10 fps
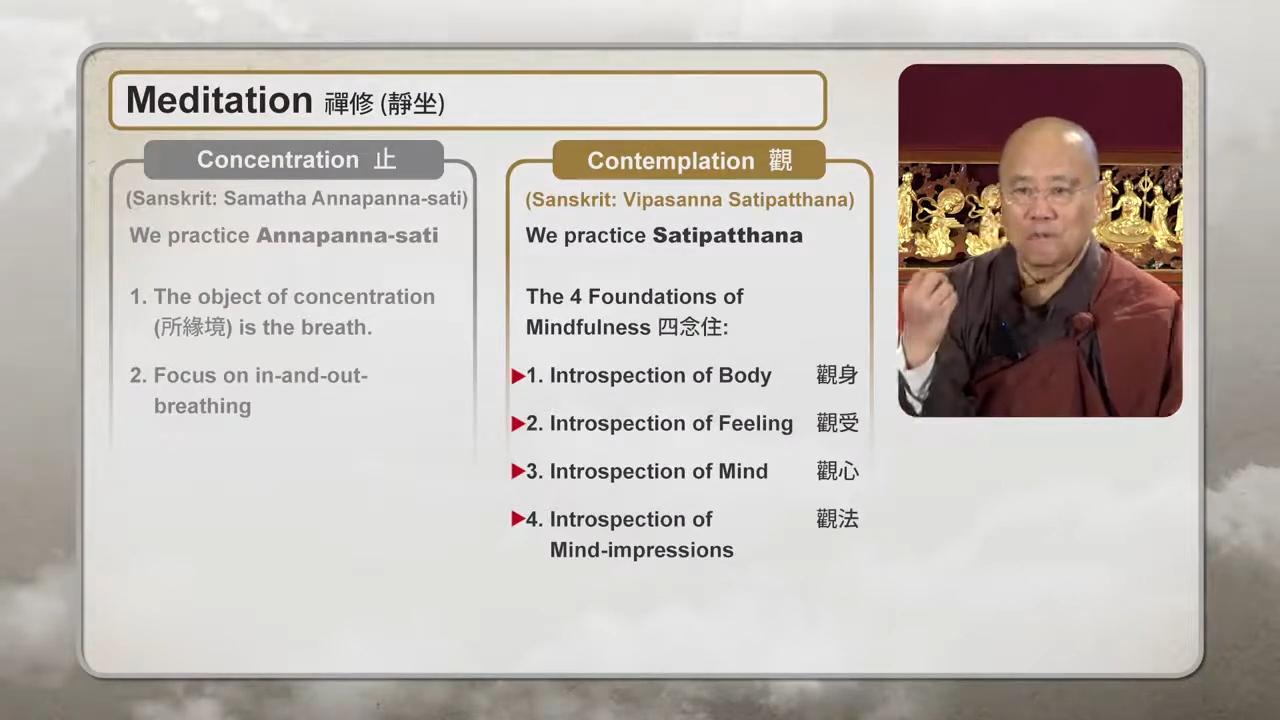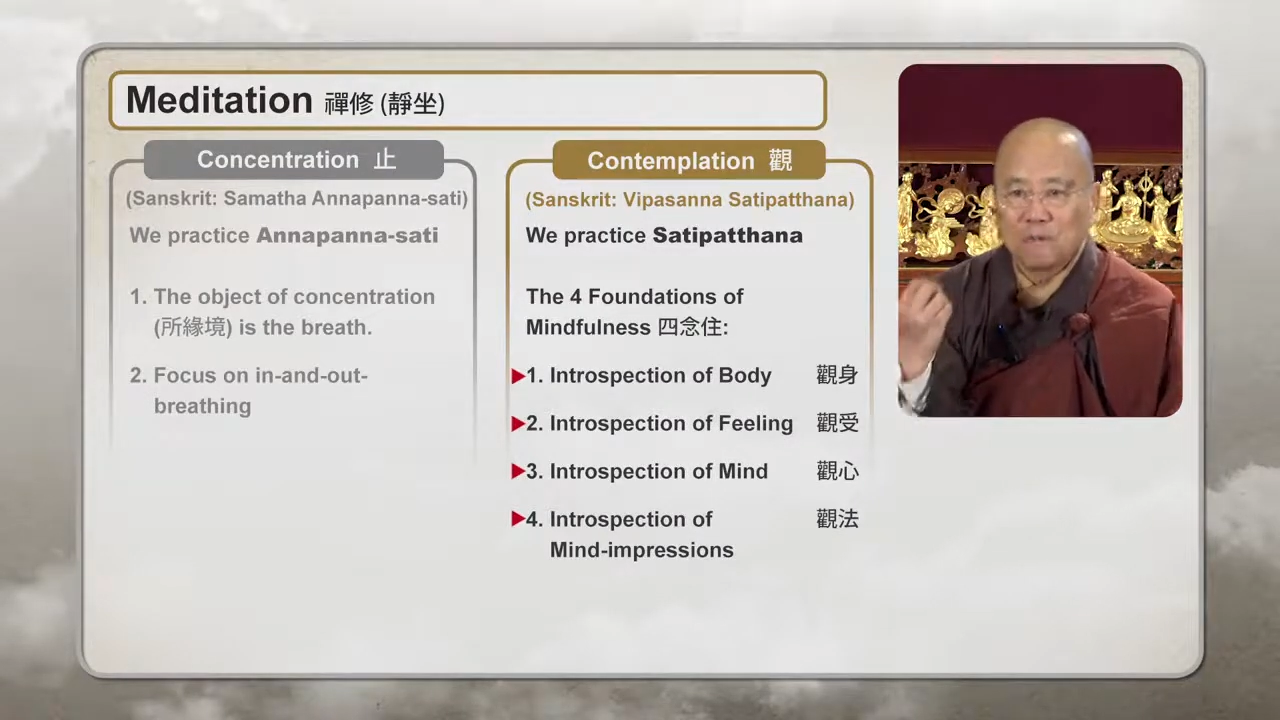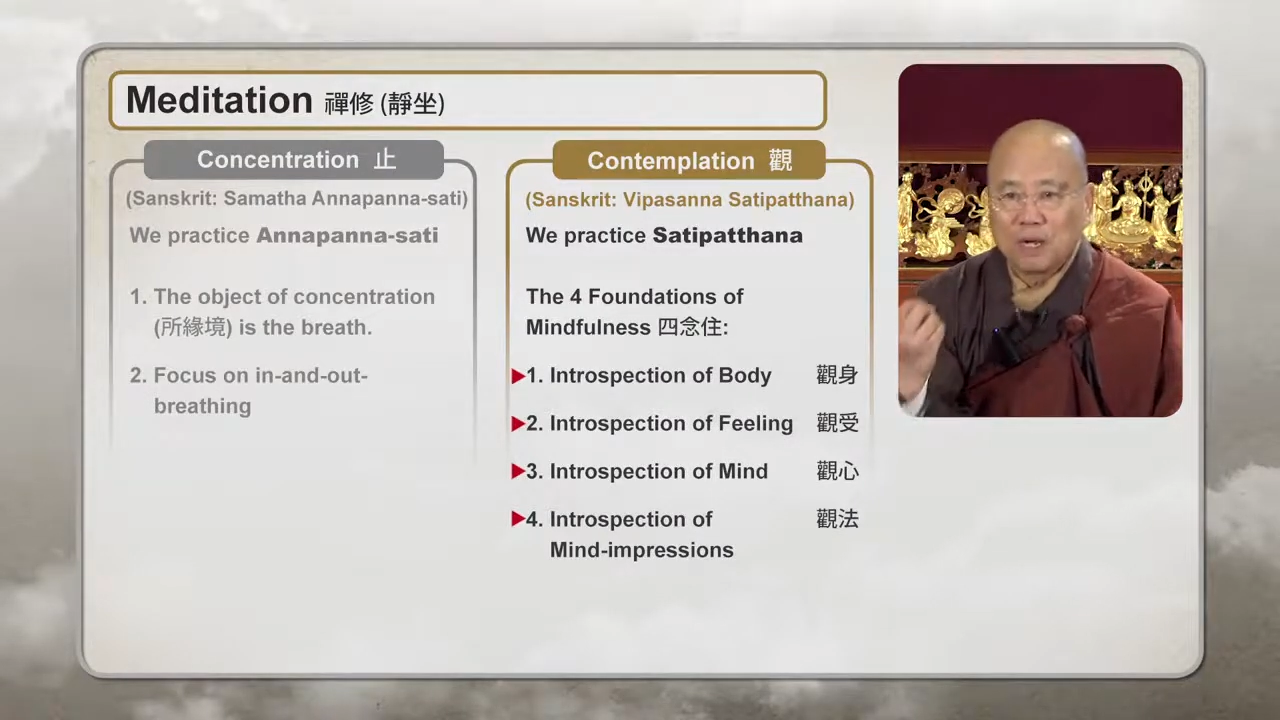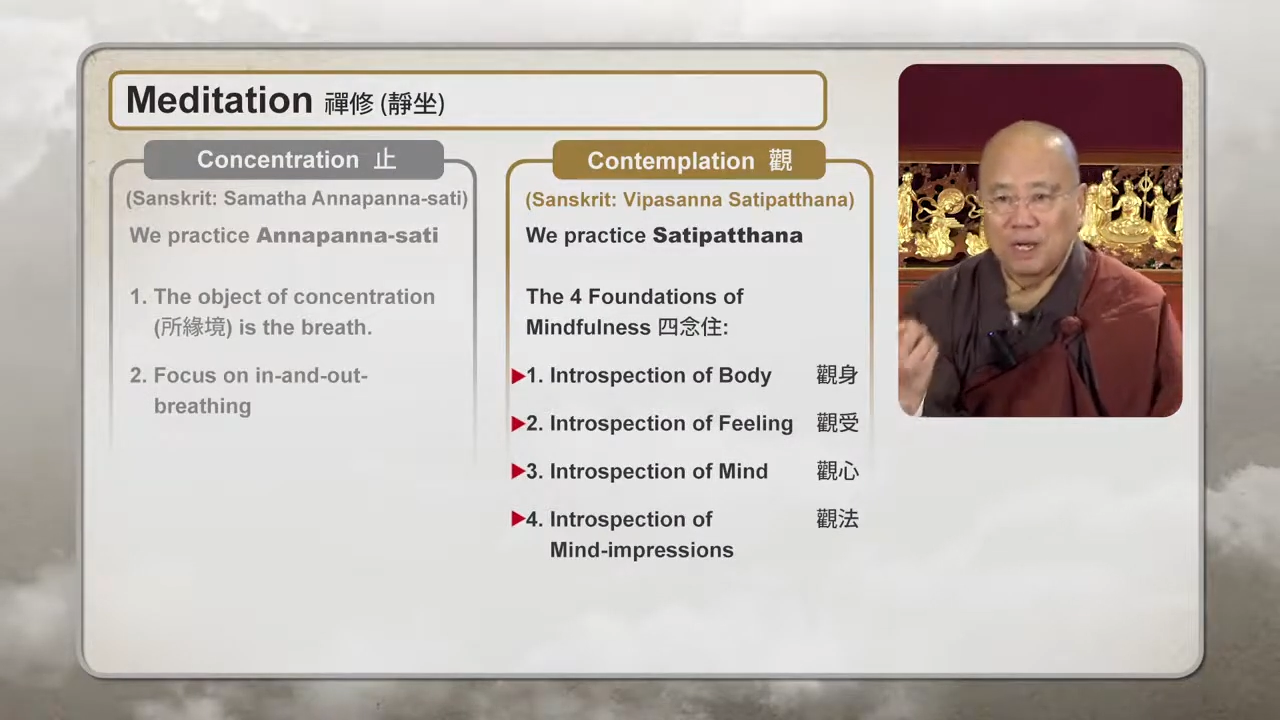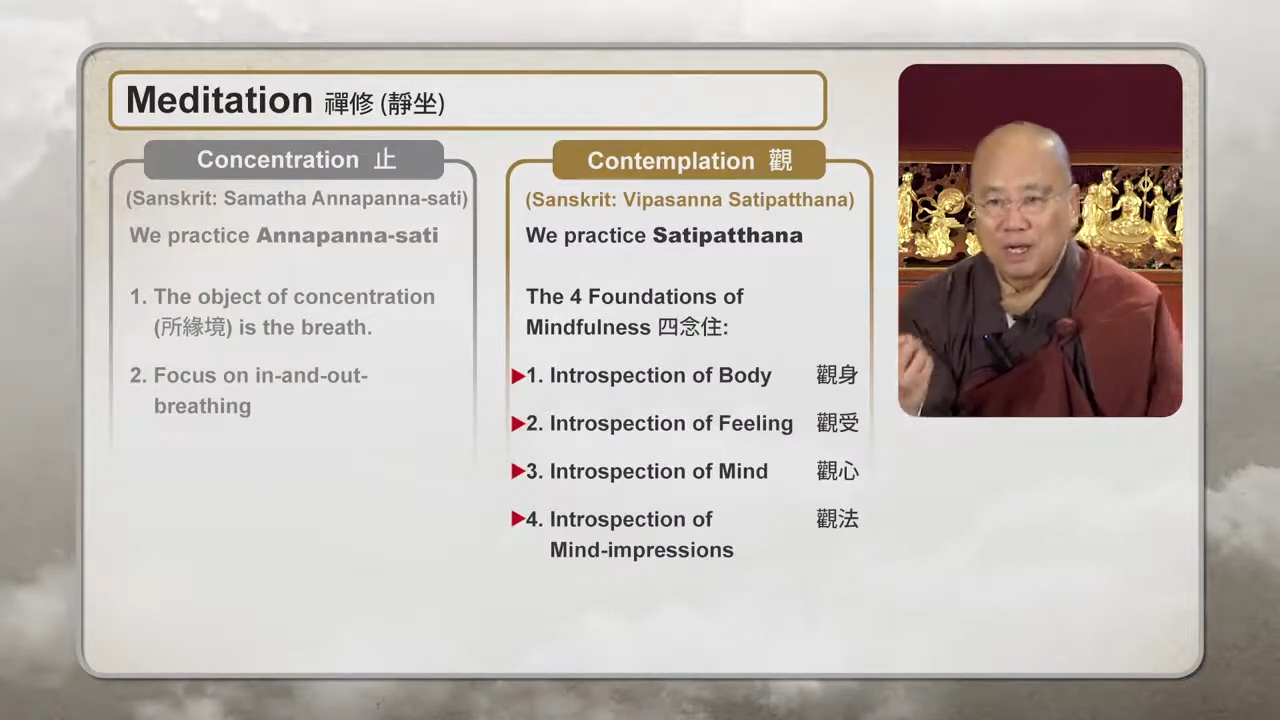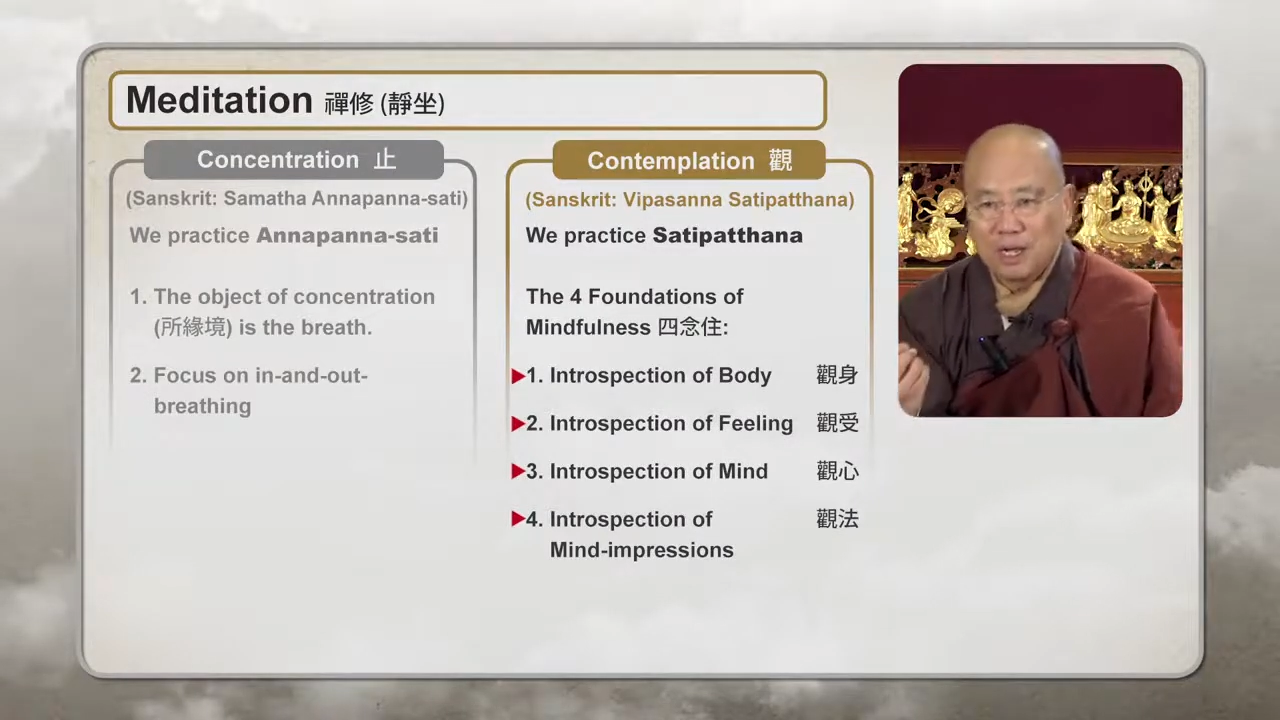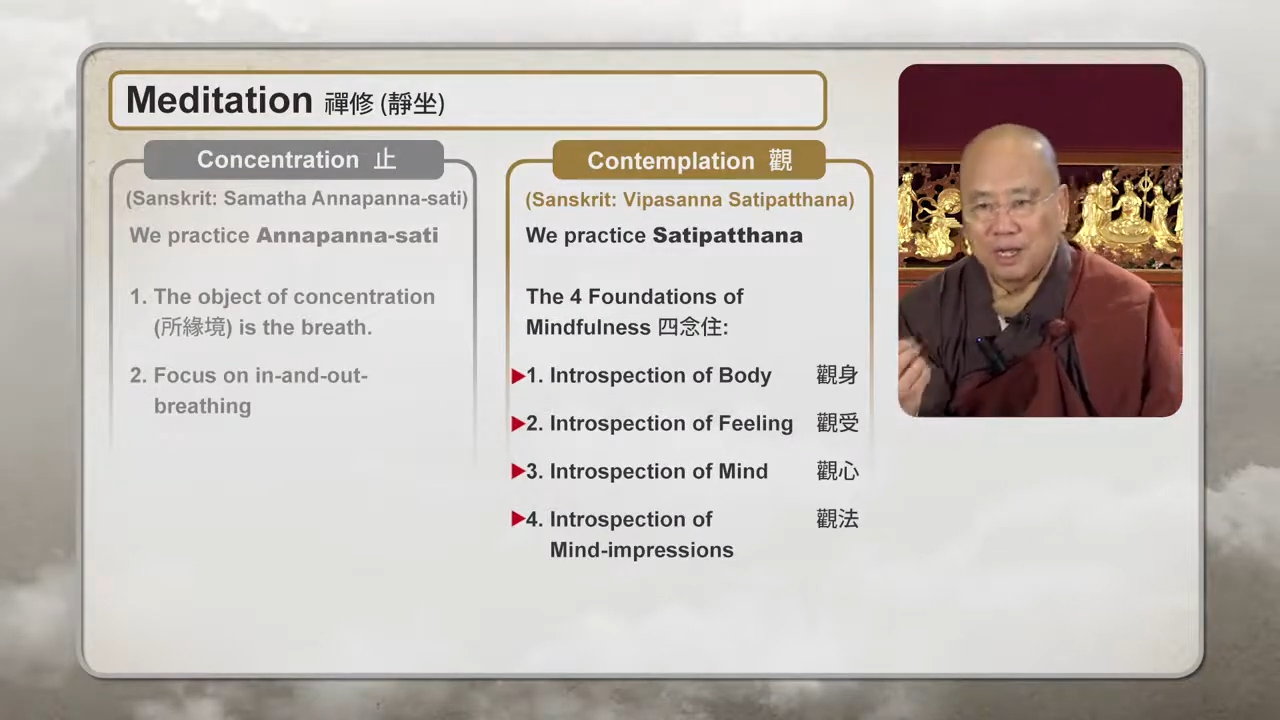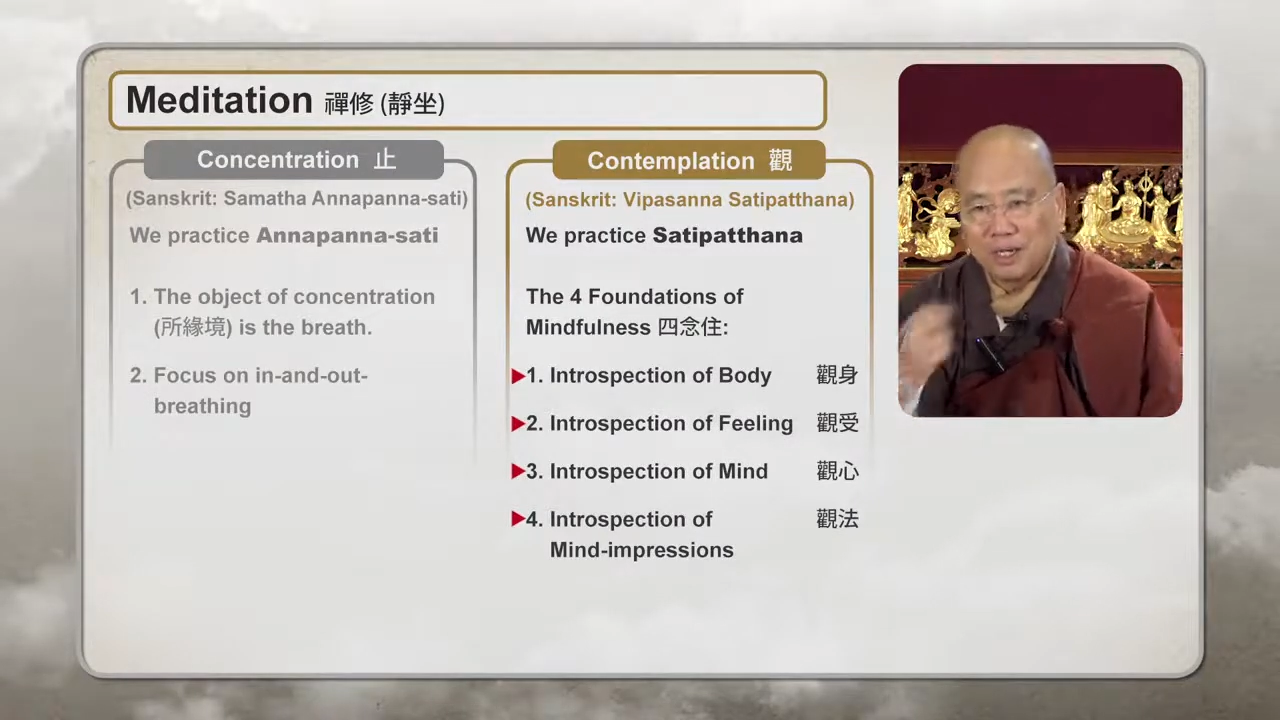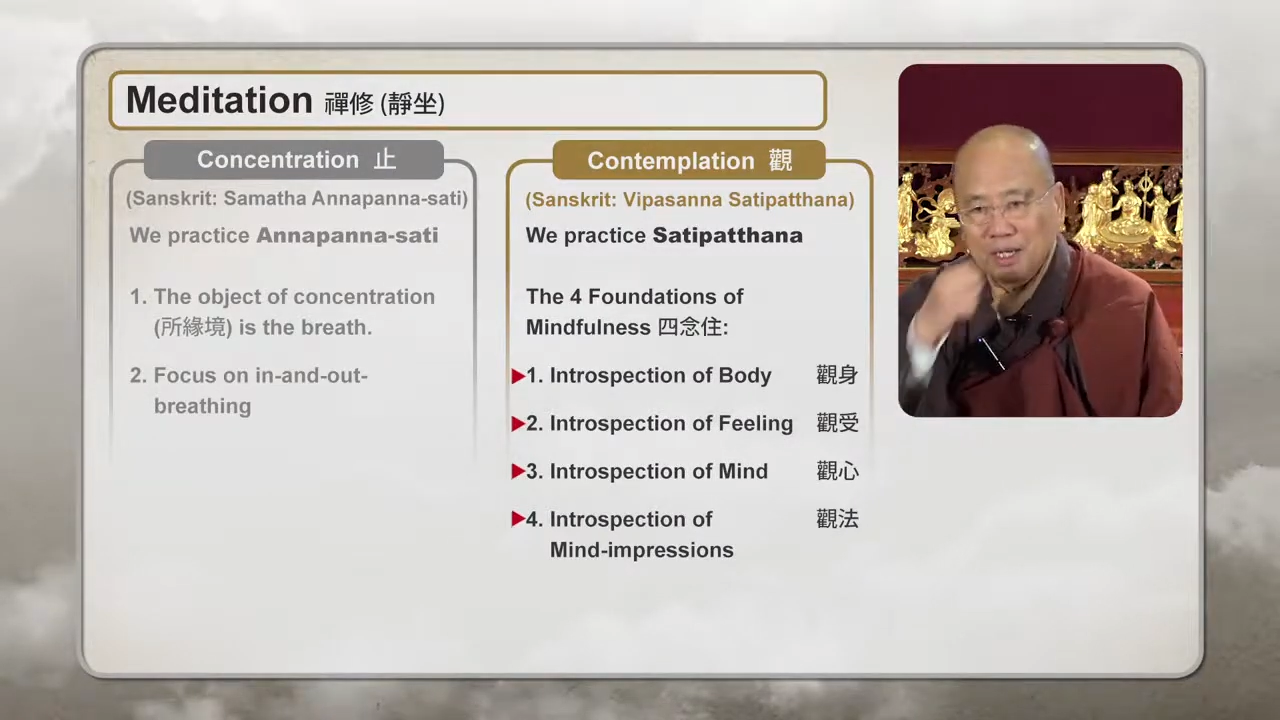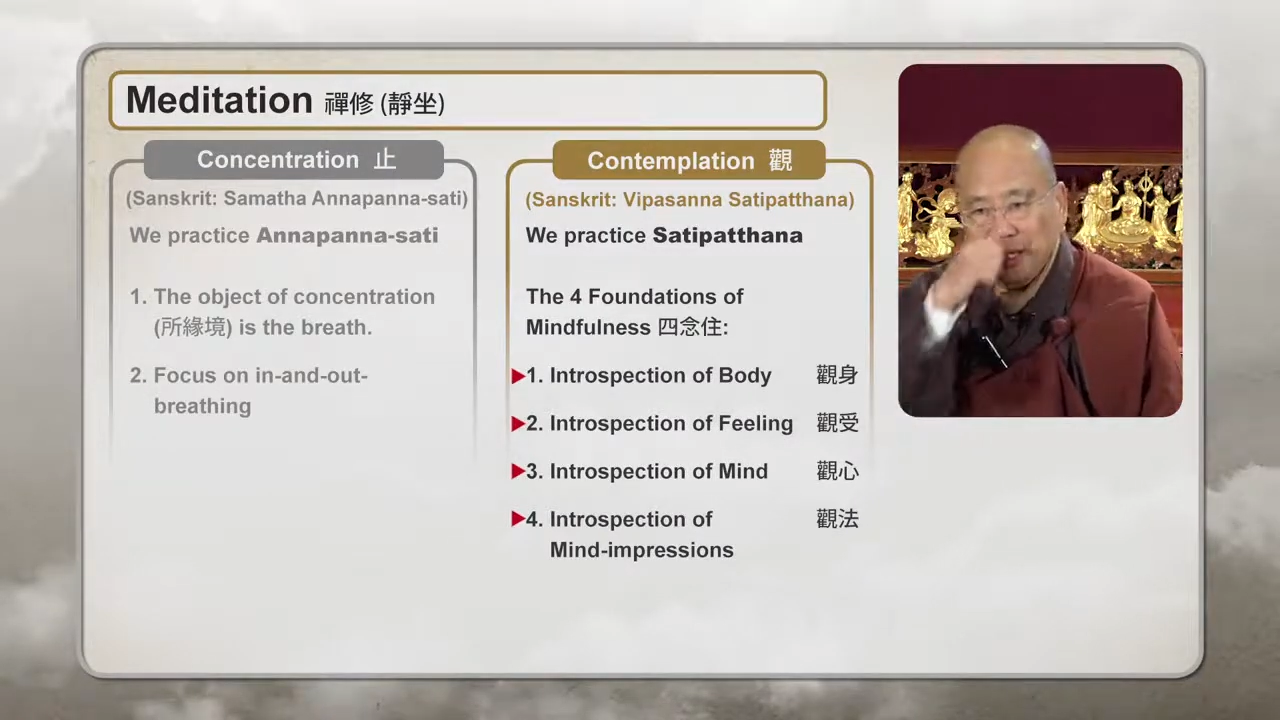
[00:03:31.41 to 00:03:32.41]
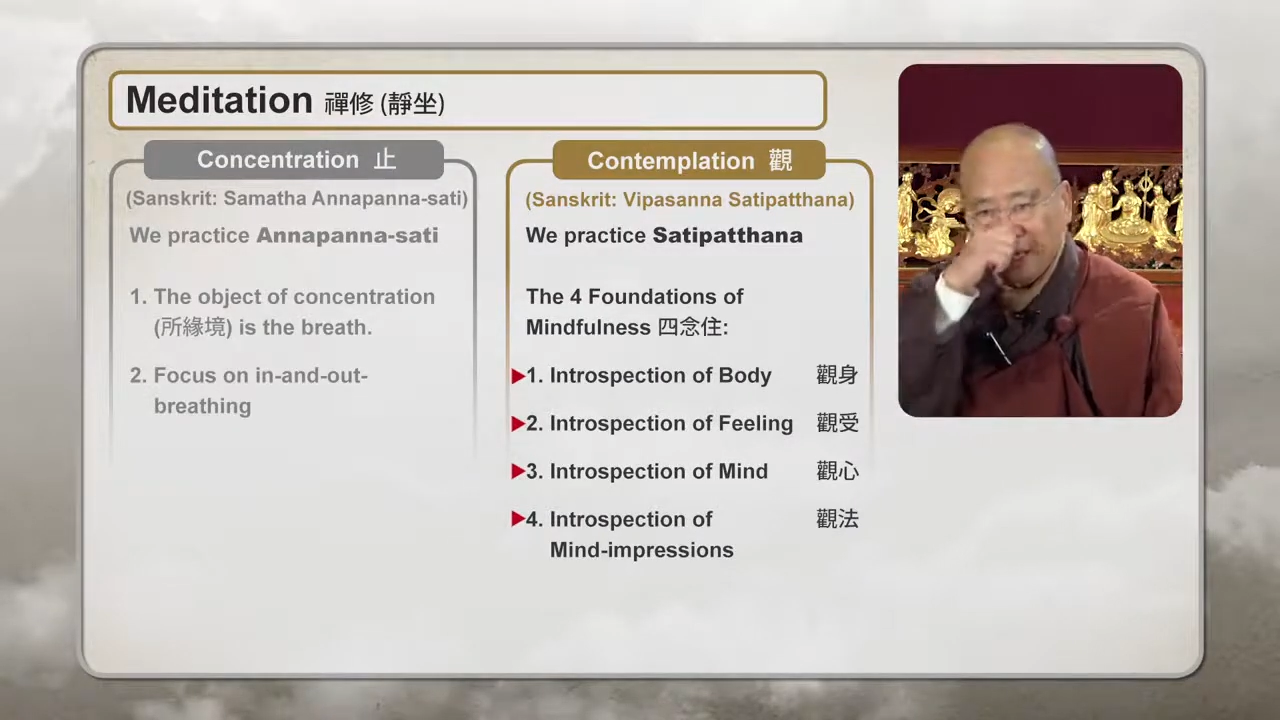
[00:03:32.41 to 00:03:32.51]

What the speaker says: of mind,